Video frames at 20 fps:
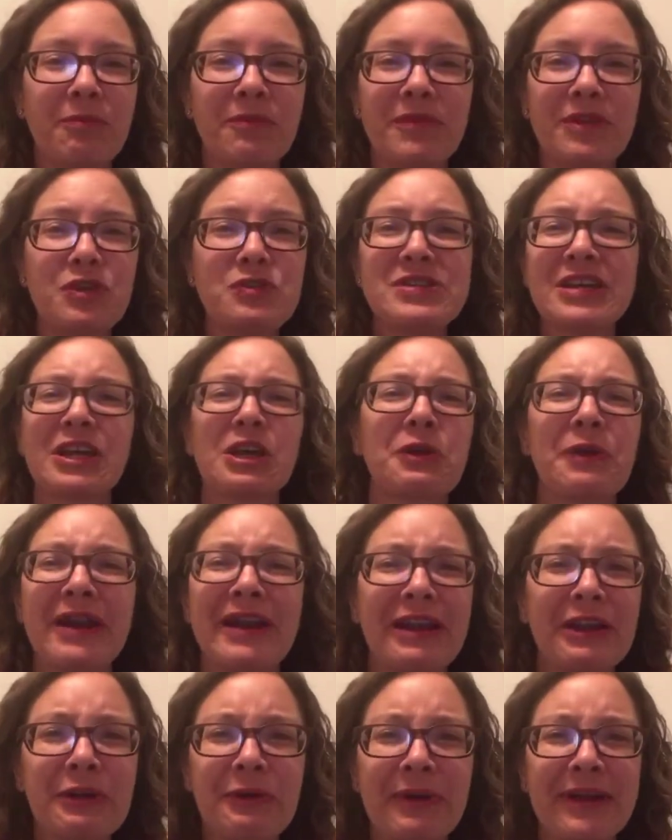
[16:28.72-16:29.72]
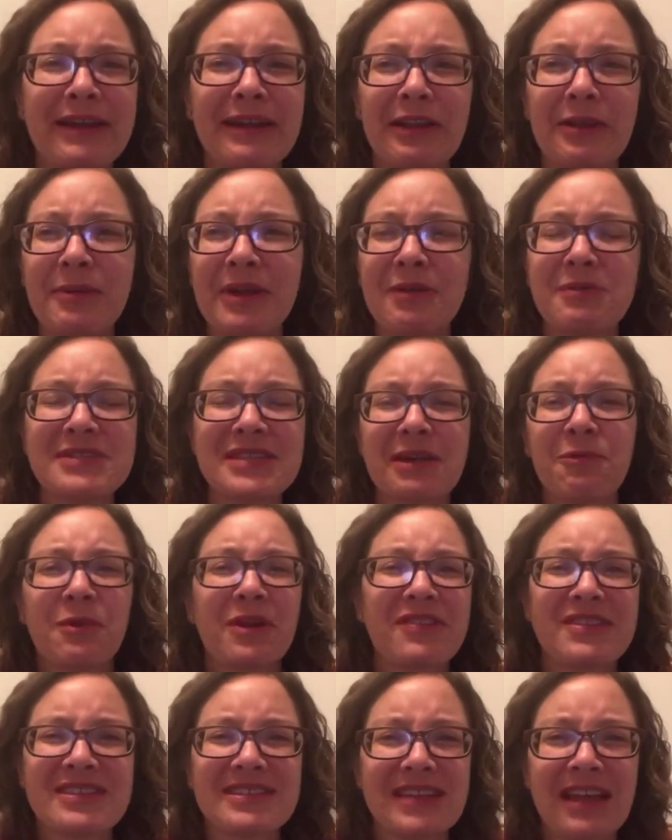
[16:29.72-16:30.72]
using accredited curriculum, and it was one
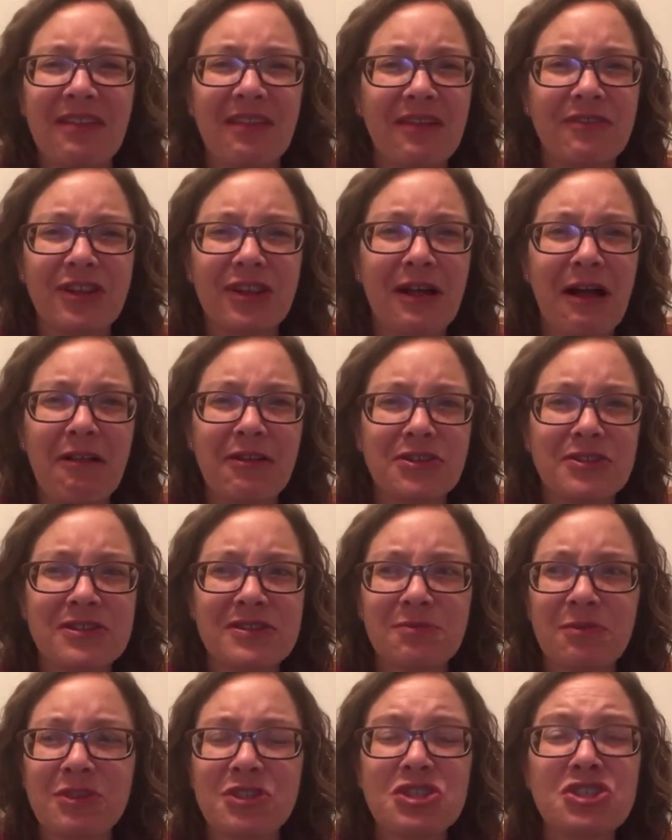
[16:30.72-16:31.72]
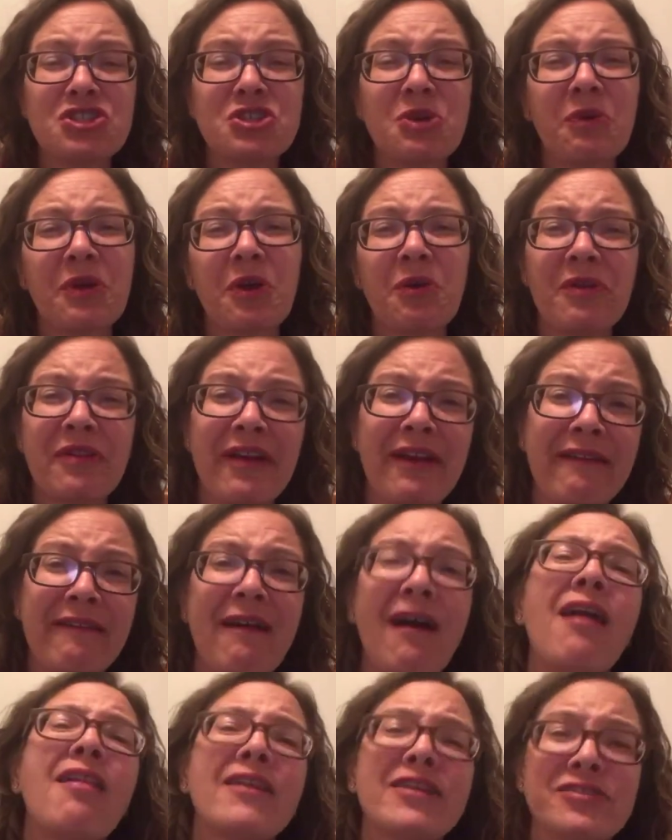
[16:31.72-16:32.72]
of the state level colleges. Well, just don't go to that
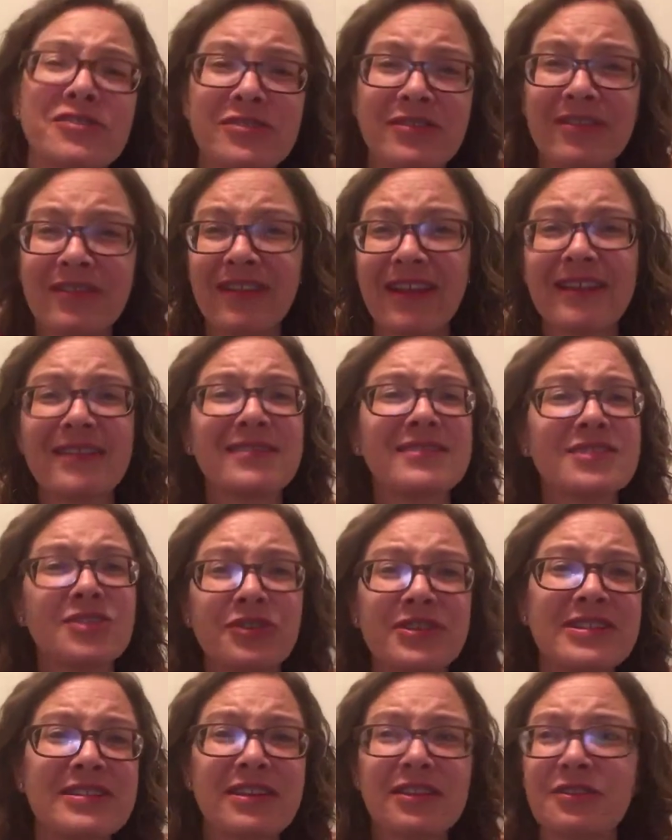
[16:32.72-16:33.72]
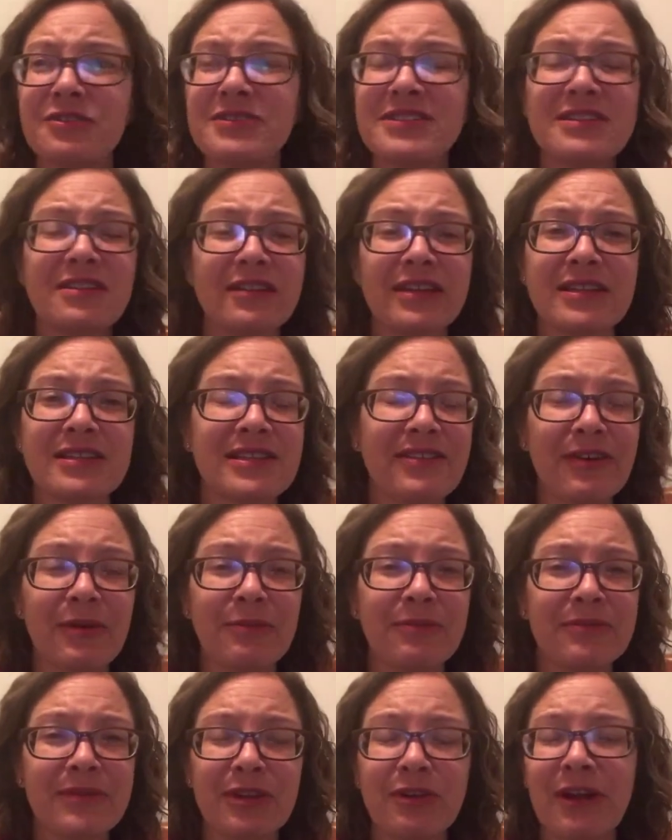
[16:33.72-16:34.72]
college. Seriously, there's zillions of
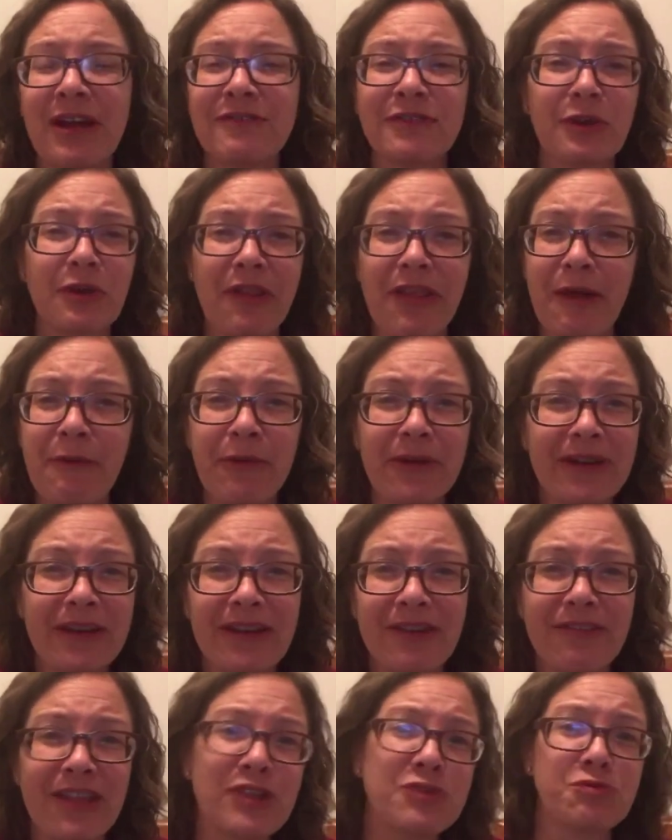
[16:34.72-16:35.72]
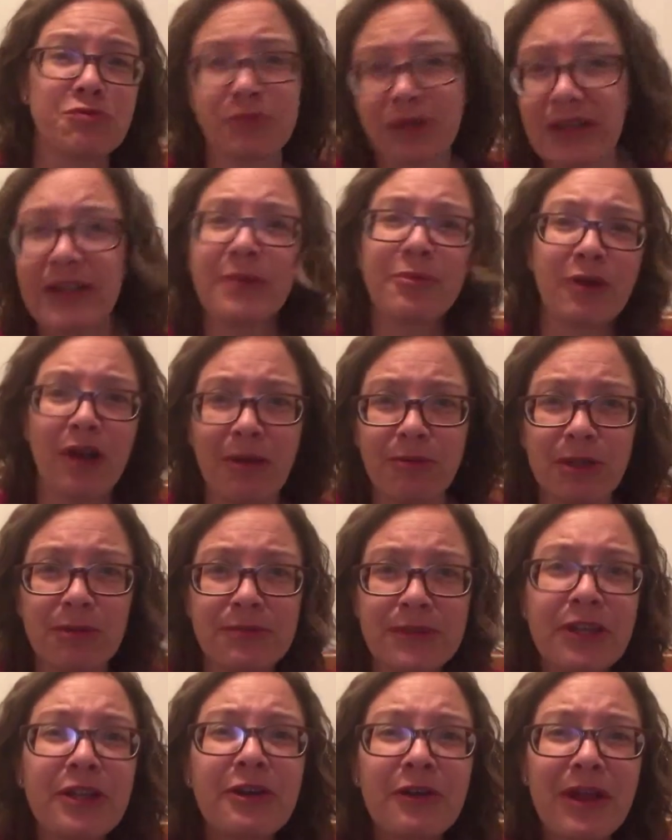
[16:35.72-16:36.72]
them. You don't have to go to that one if that's really a problem.
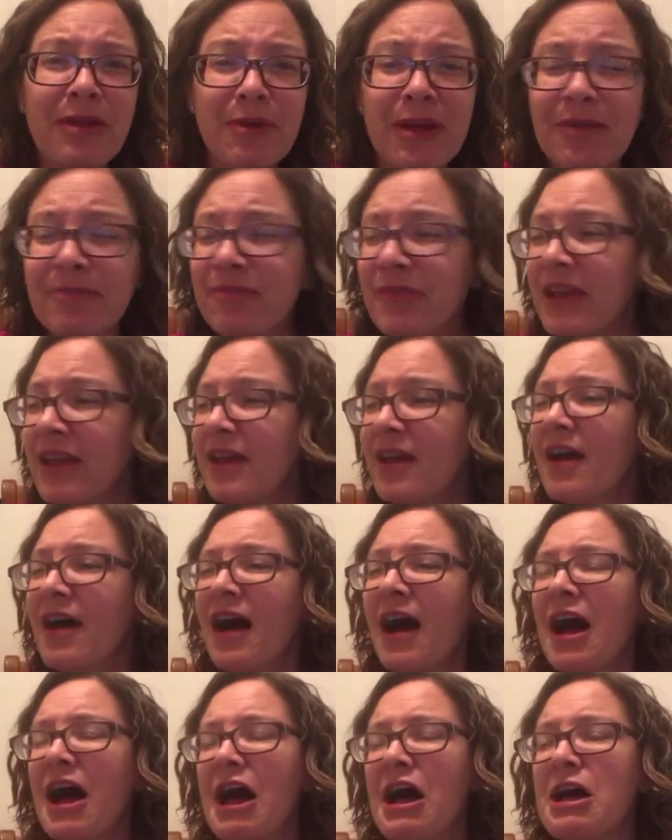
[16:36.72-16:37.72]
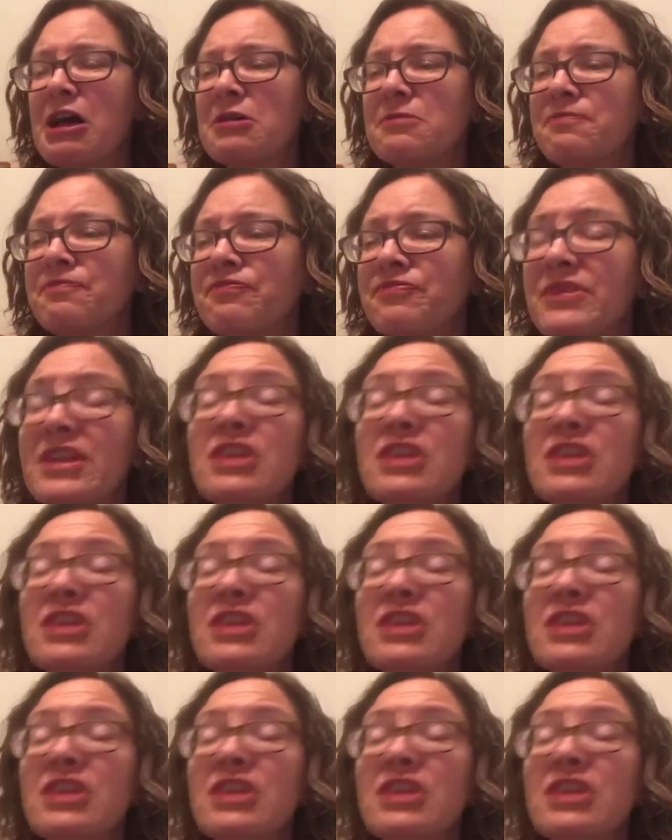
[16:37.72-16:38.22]
You know what I mean?